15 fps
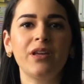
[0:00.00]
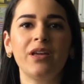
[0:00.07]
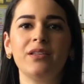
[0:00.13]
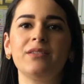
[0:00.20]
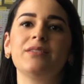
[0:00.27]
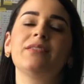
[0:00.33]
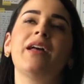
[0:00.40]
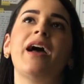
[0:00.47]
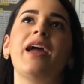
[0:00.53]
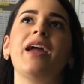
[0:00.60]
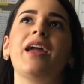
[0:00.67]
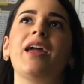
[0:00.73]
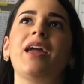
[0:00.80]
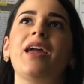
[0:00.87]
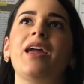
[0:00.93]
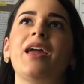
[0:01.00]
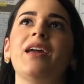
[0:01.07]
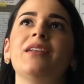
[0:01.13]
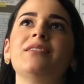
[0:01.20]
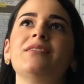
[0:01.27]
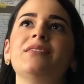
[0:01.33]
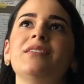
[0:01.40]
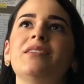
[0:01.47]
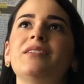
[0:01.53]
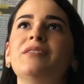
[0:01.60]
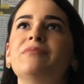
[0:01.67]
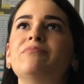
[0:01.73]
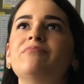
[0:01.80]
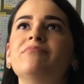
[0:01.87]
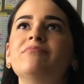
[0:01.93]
It's like it's a